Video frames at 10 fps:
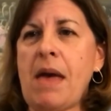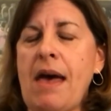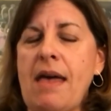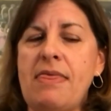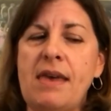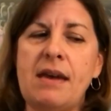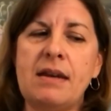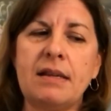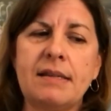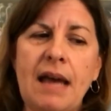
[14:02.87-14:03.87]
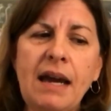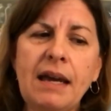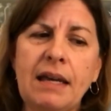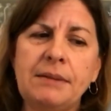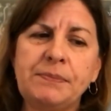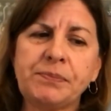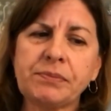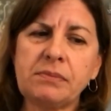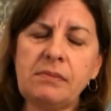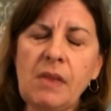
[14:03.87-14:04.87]
And then second,
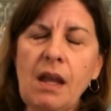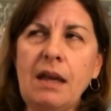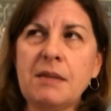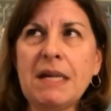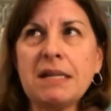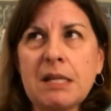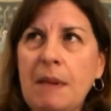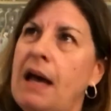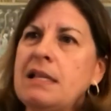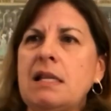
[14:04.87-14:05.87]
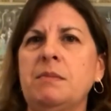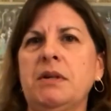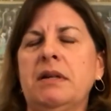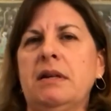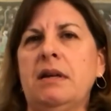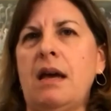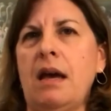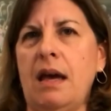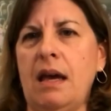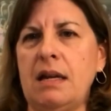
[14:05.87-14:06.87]
as much as possible,
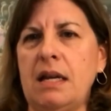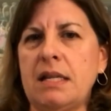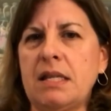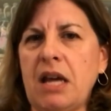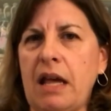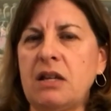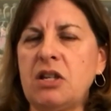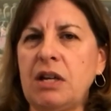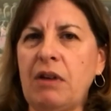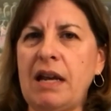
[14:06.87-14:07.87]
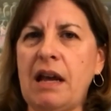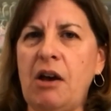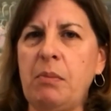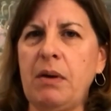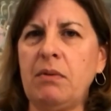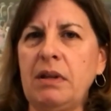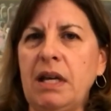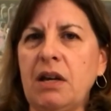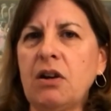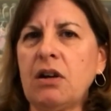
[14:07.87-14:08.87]
and it's challenging right now, but
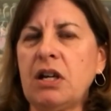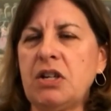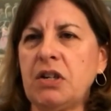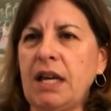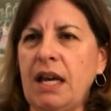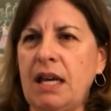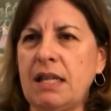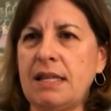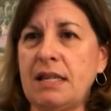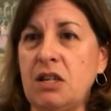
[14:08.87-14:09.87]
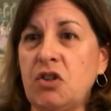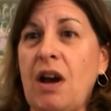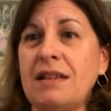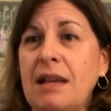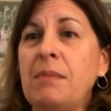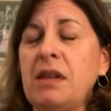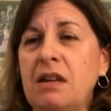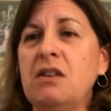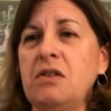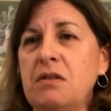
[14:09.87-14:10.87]
really encourage your kids to try something
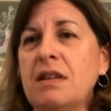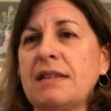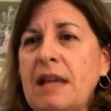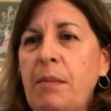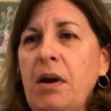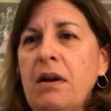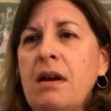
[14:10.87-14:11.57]
new this summer.